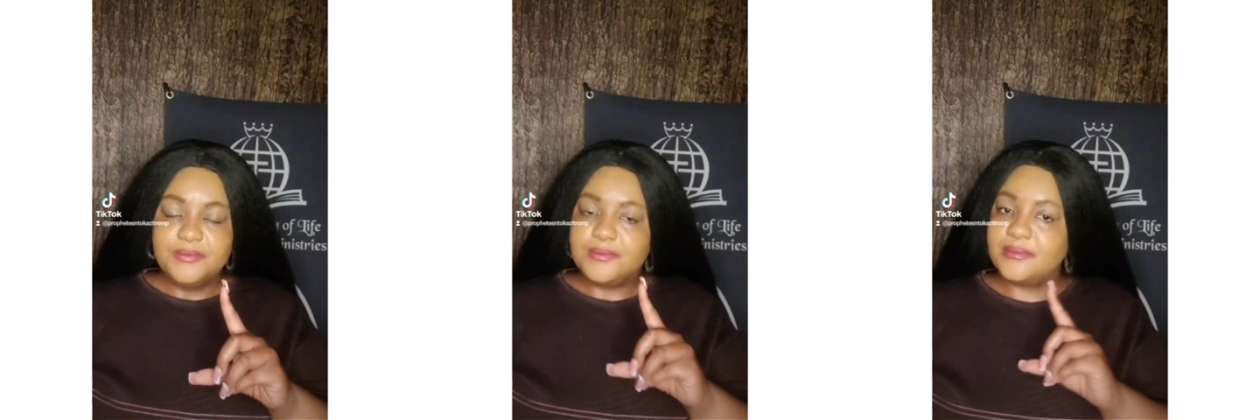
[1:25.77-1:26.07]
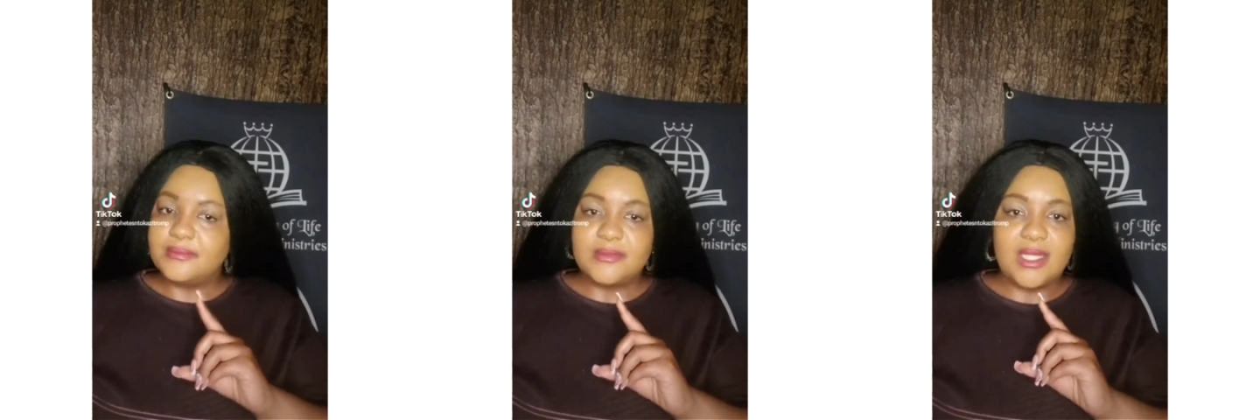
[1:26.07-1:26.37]

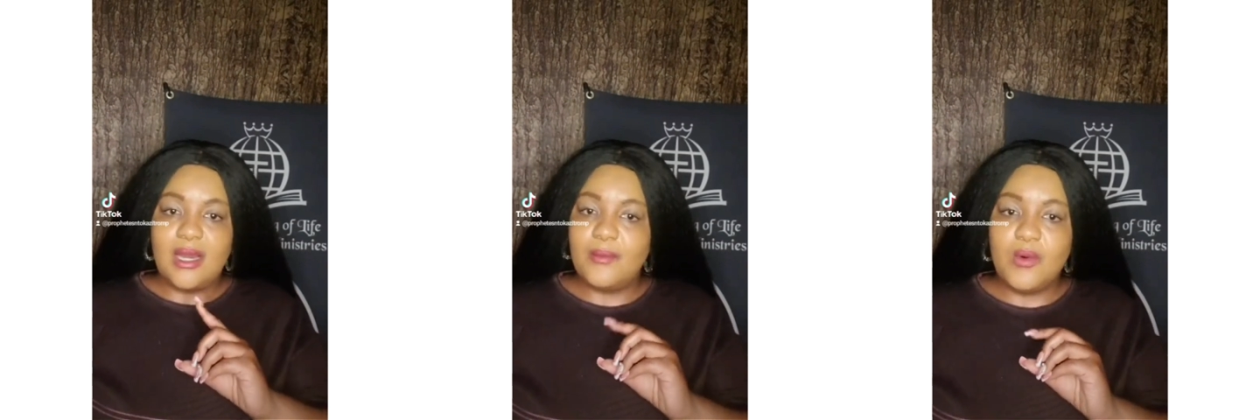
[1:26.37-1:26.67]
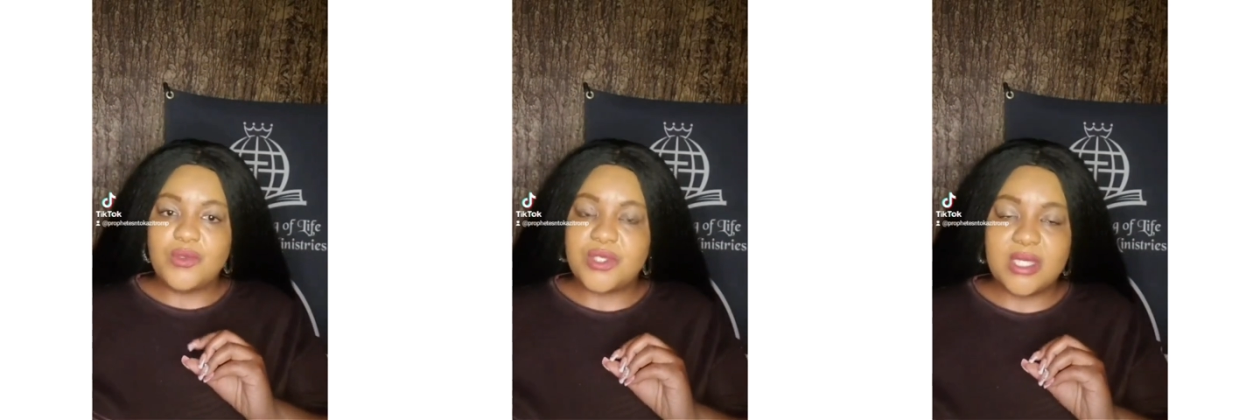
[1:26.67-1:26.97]

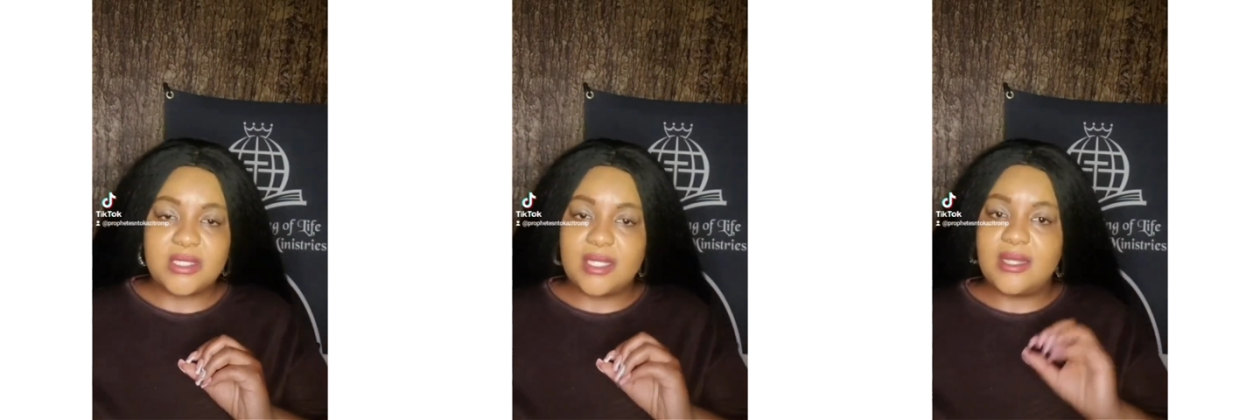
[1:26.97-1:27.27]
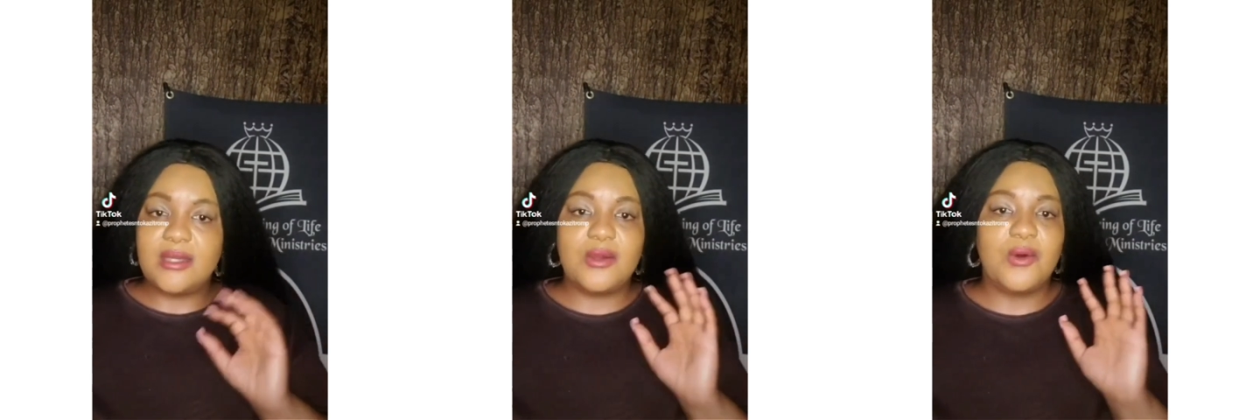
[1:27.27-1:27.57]
Mm,
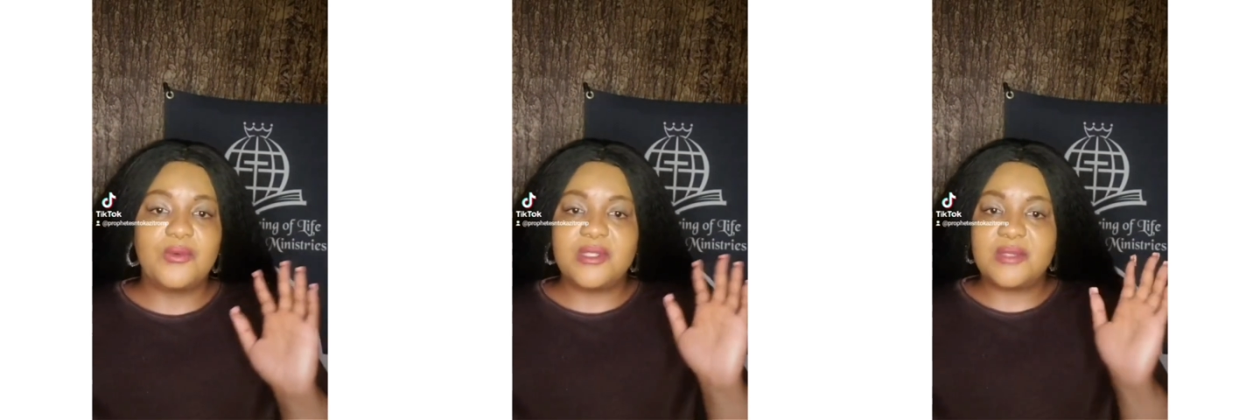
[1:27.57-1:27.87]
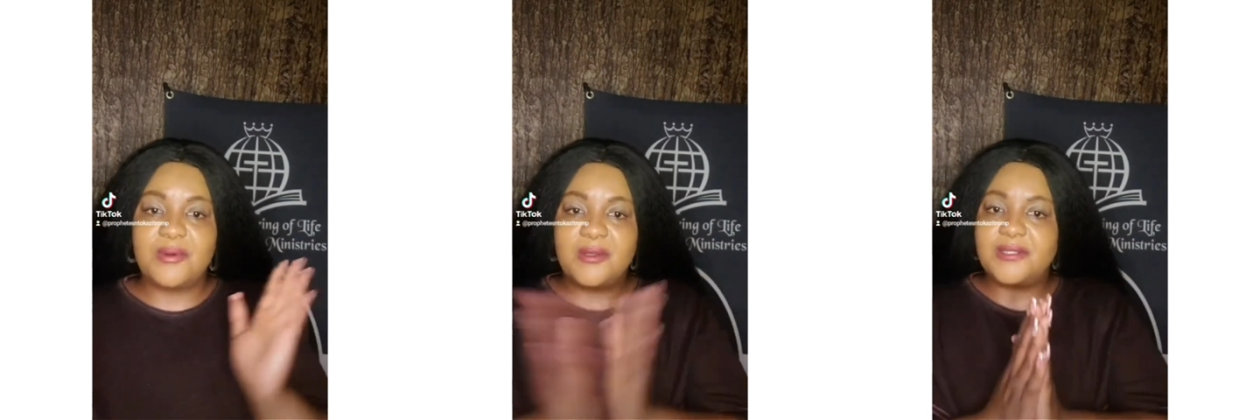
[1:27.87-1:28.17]
Thank you, Holy
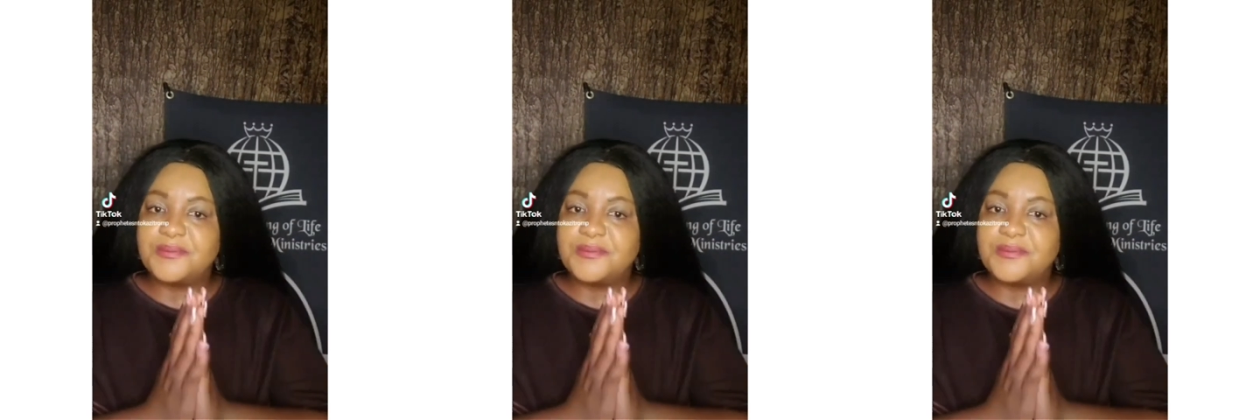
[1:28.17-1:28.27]
Spirit.